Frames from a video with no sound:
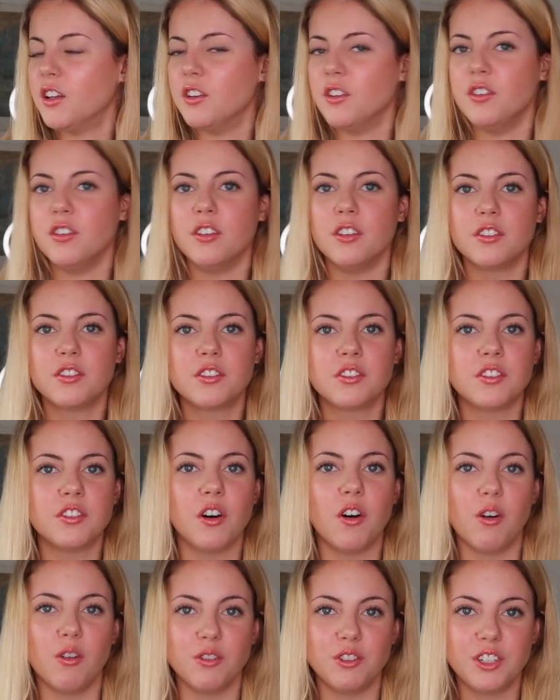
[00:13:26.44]

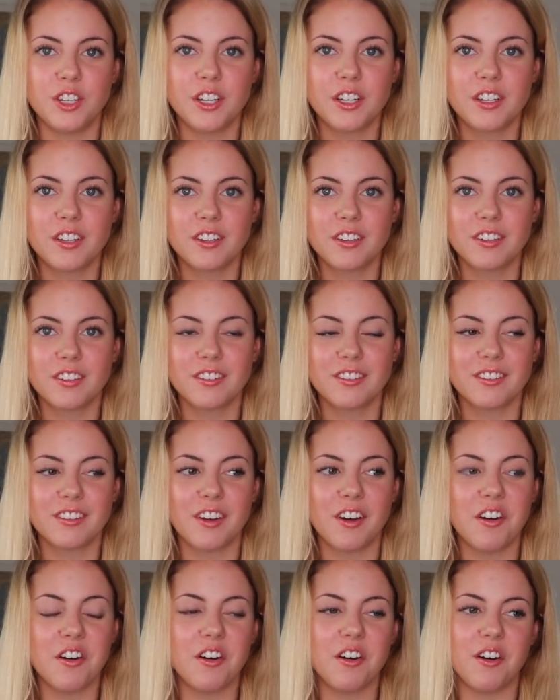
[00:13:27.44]
nostalgic
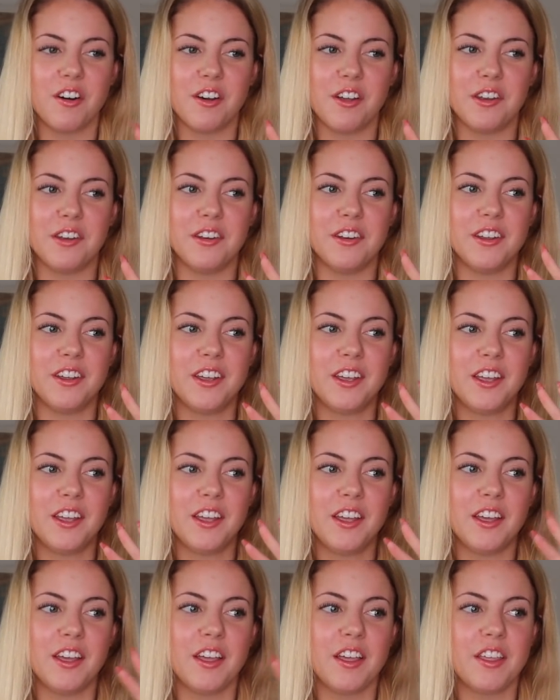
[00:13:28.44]
on
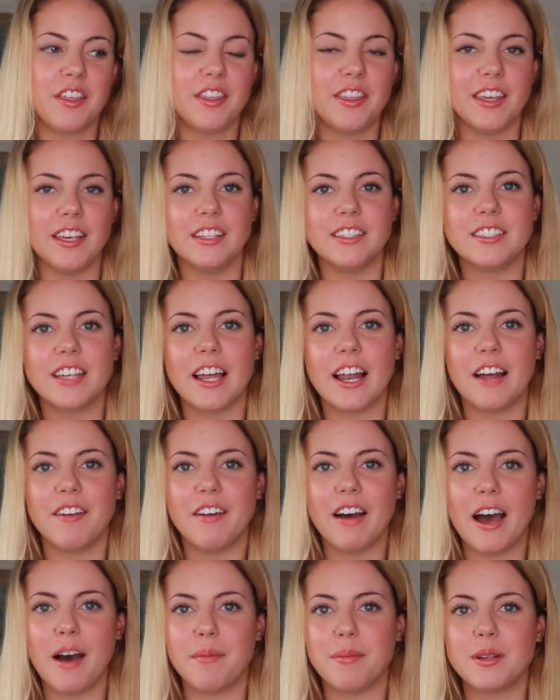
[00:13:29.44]
things that have
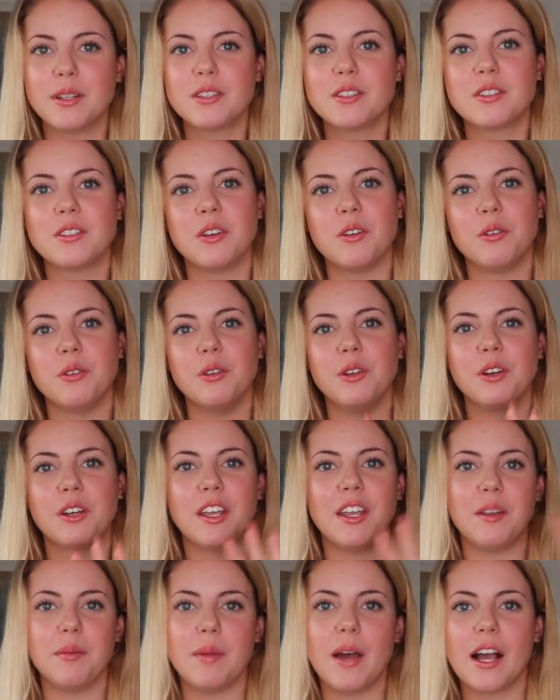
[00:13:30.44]
happened. So
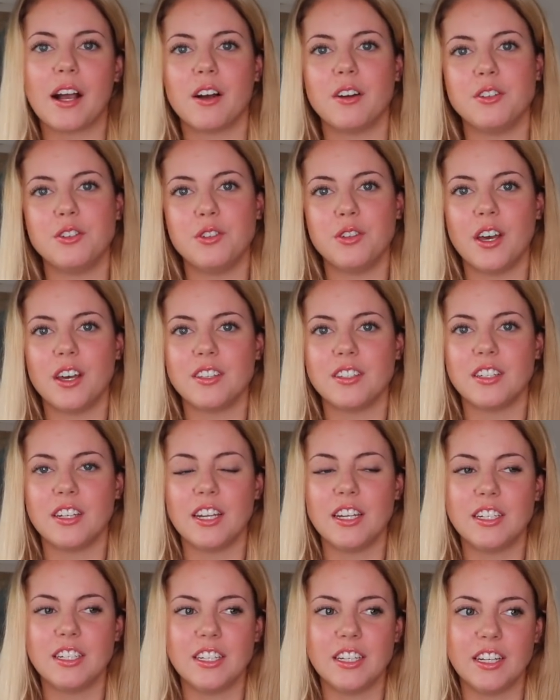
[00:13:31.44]
looking back on
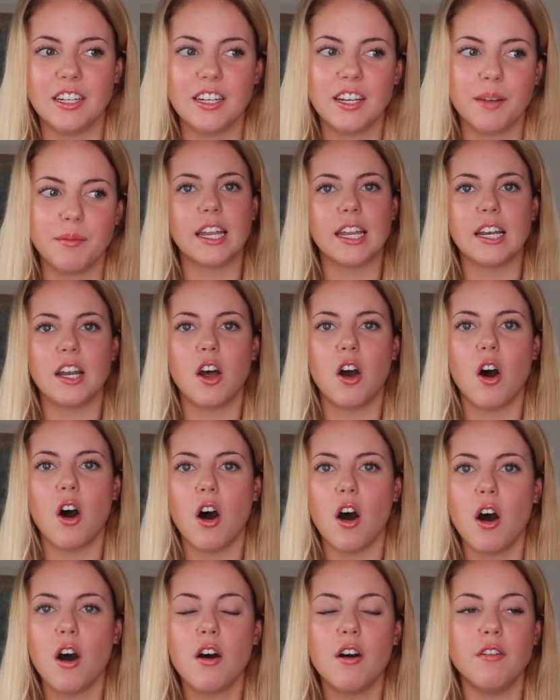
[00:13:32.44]
2018, I'm in
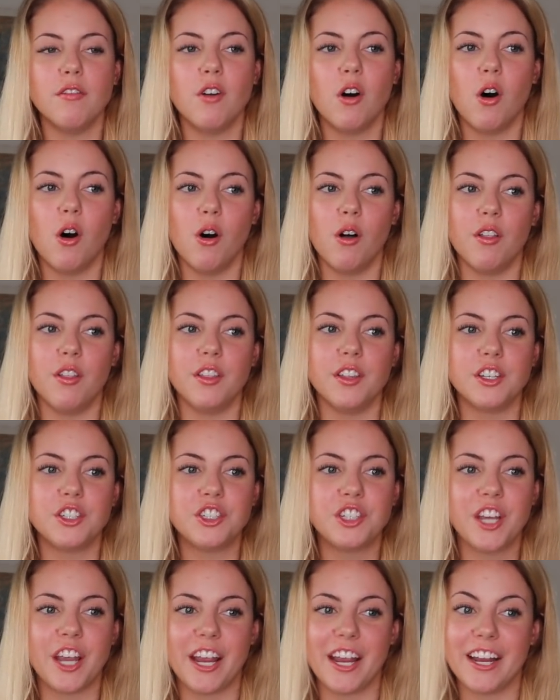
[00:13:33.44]
awe of all of the
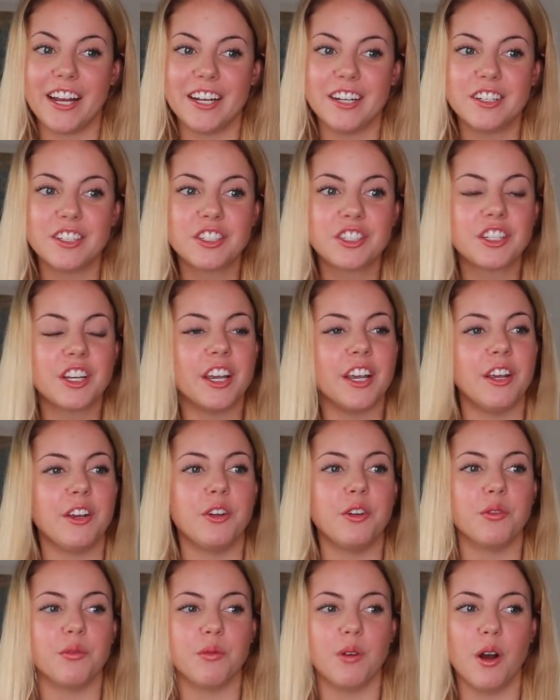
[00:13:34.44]
change
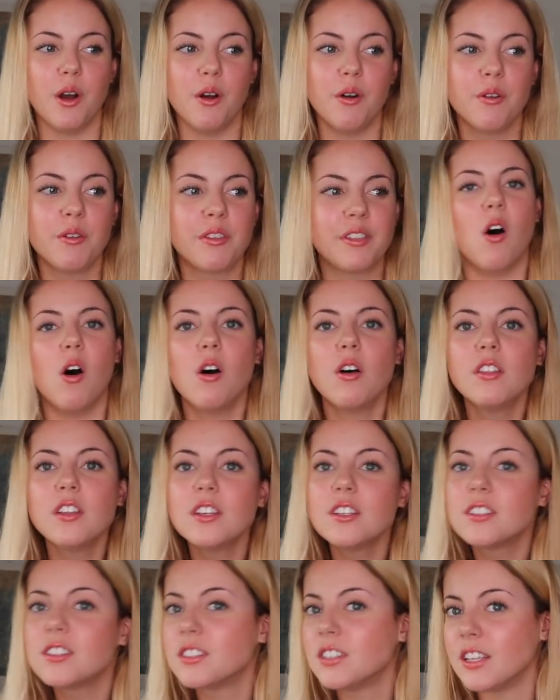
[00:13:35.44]
and growth. All of
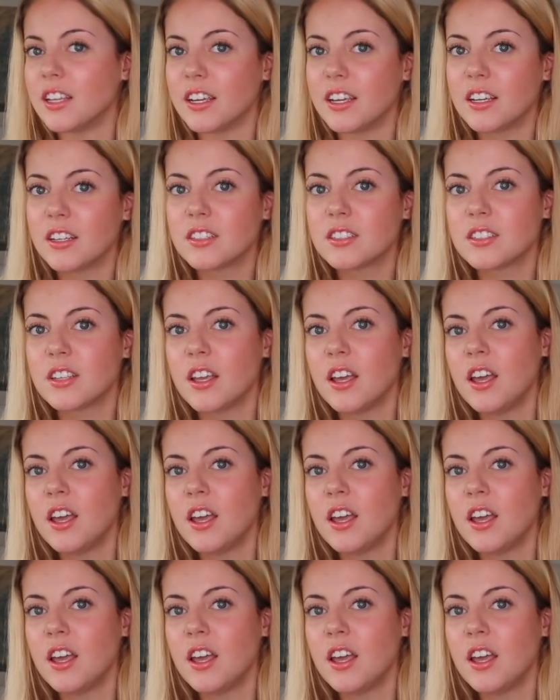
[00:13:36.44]
these things